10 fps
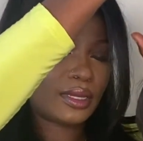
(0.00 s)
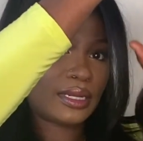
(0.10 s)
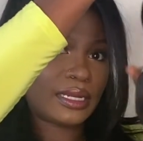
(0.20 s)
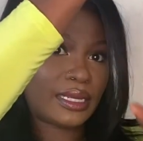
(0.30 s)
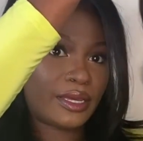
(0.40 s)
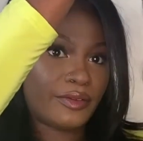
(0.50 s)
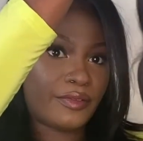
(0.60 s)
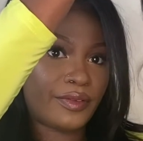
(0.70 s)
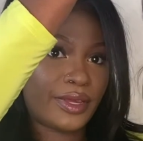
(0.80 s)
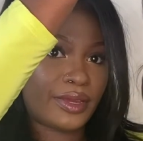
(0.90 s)
like
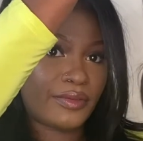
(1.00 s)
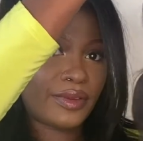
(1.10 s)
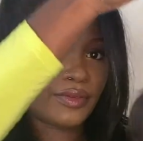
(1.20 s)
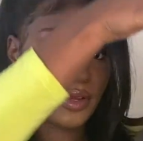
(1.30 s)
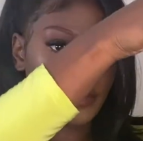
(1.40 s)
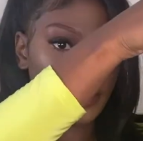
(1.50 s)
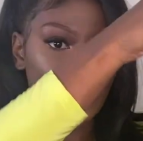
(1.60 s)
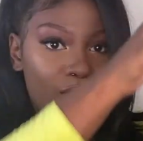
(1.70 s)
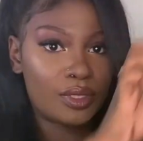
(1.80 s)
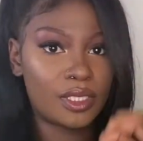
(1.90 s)
very very
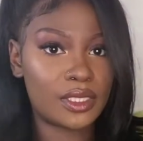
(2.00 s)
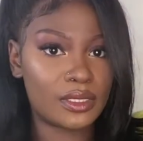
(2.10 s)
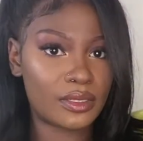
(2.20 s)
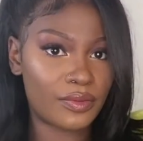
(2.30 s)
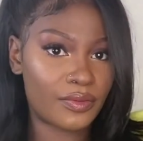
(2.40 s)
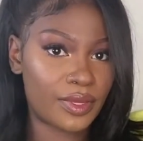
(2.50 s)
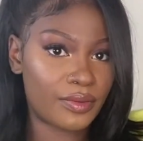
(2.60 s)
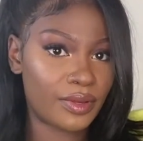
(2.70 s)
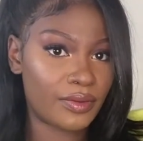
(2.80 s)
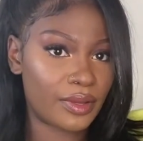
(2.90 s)
gorgeous
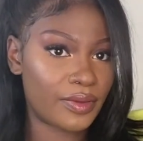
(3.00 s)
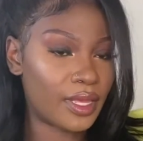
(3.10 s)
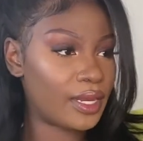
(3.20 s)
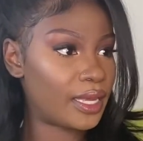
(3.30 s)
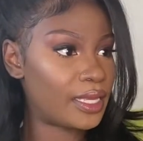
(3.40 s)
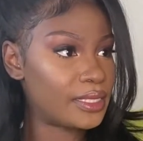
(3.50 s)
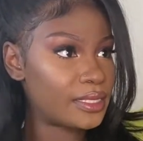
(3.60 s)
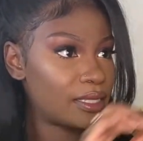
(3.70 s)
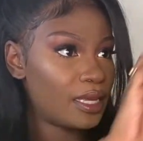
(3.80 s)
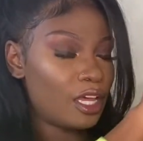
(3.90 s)
very very
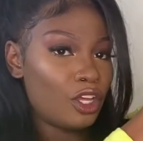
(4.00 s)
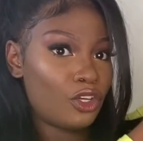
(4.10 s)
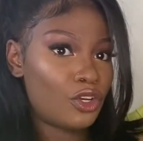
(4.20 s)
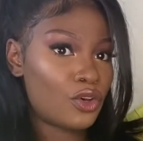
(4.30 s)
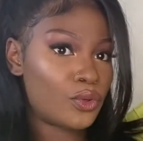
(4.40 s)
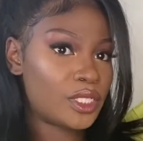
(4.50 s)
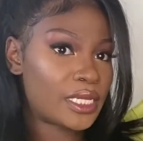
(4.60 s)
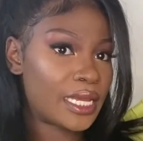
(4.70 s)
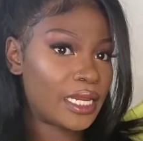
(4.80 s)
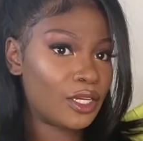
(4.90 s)
nice no
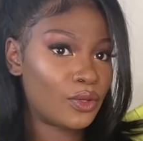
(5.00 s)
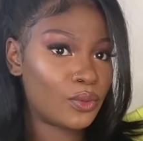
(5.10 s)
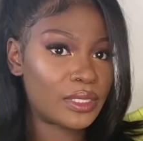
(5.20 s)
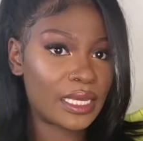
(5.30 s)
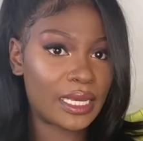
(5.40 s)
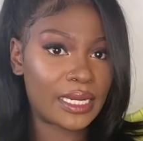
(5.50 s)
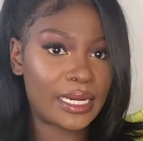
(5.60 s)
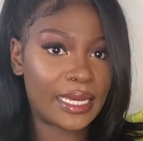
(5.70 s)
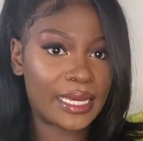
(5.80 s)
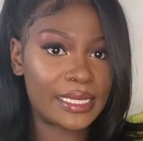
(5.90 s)
shedding no tangling
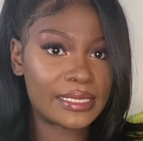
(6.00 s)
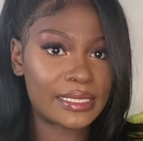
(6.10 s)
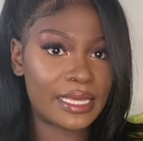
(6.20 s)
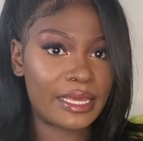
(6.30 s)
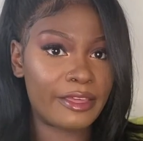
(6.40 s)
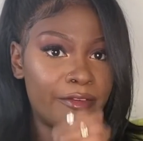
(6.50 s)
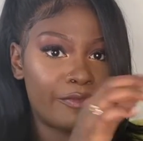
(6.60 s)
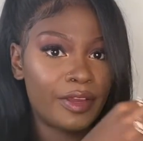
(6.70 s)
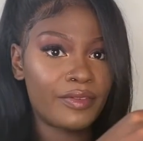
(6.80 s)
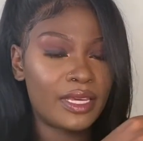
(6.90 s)
like i said
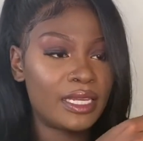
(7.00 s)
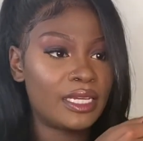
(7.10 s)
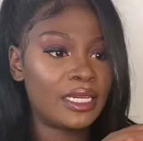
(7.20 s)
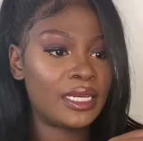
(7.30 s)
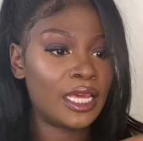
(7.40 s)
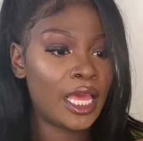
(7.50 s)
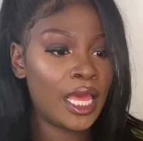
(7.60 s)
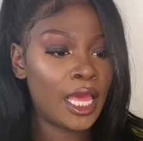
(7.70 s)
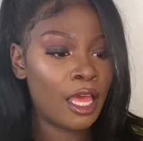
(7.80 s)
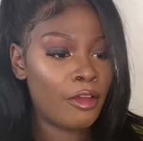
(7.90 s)
very indian
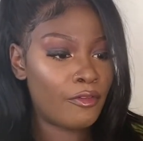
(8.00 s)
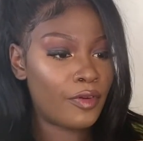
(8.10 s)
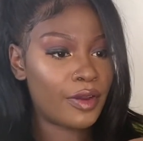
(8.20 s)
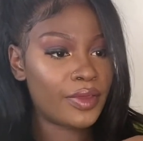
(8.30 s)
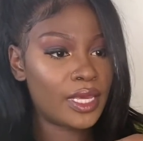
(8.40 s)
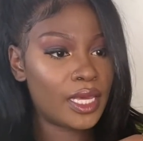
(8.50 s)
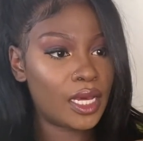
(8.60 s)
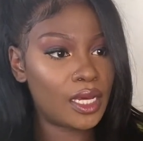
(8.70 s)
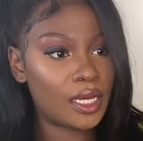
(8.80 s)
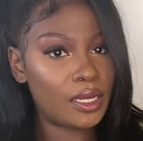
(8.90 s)
very
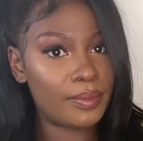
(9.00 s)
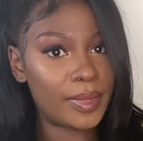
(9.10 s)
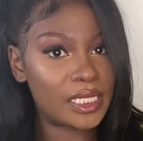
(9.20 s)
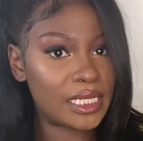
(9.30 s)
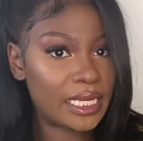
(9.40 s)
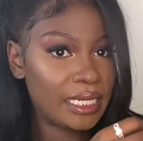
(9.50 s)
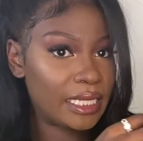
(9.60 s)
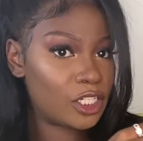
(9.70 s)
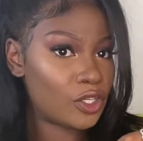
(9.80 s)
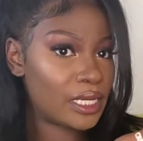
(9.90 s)
uh much
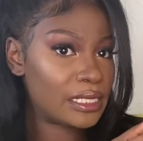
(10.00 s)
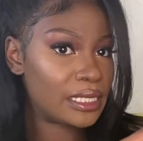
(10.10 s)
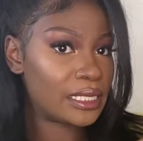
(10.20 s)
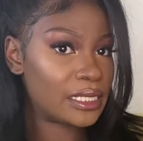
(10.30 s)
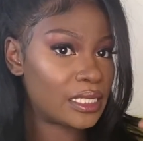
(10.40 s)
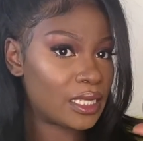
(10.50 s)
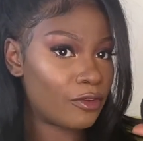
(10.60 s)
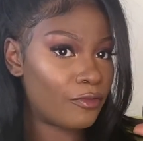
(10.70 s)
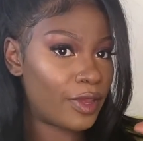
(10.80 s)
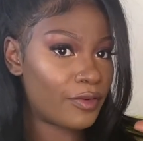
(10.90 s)
indian tresses
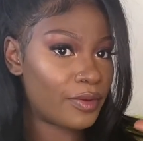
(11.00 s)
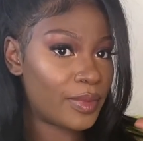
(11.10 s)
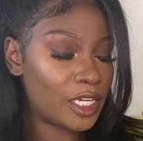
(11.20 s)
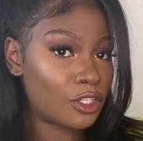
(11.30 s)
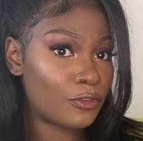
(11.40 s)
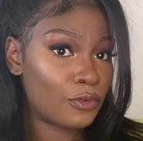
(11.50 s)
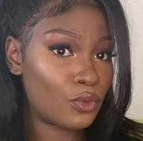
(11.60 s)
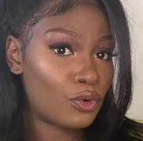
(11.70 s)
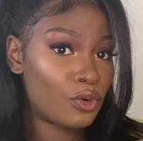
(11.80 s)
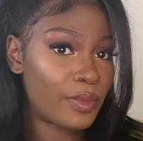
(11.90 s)
very much
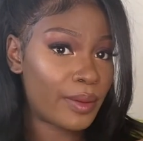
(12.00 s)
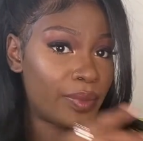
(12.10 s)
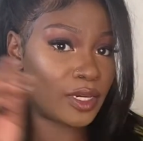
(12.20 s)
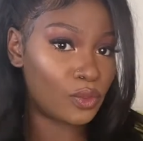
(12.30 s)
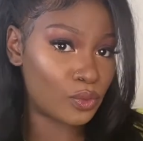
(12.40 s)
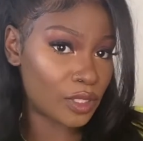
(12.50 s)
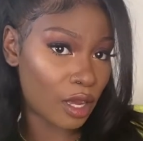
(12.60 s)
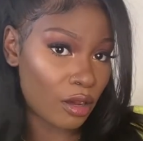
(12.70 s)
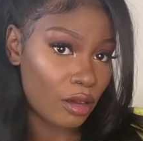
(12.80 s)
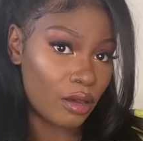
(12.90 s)
full my bundles
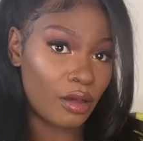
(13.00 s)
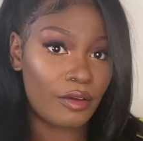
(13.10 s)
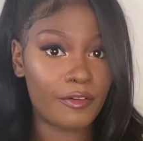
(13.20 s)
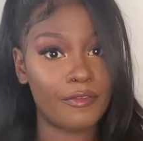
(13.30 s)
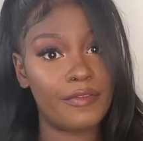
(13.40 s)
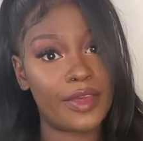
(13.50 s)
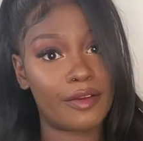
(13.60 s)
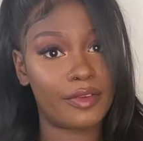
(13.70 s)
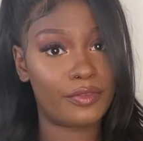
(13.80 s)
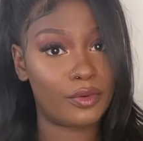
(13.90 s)
are
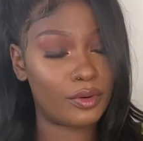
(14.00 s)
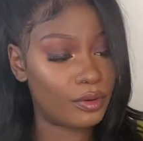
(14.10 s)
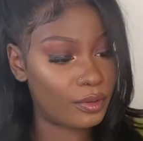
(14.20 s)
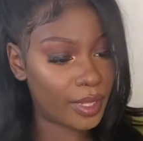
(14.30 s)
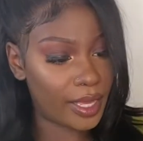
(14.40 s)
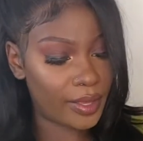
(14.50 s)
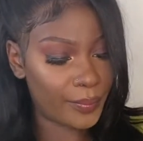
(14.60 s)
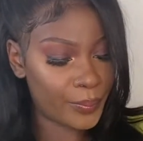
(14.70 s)
very full okay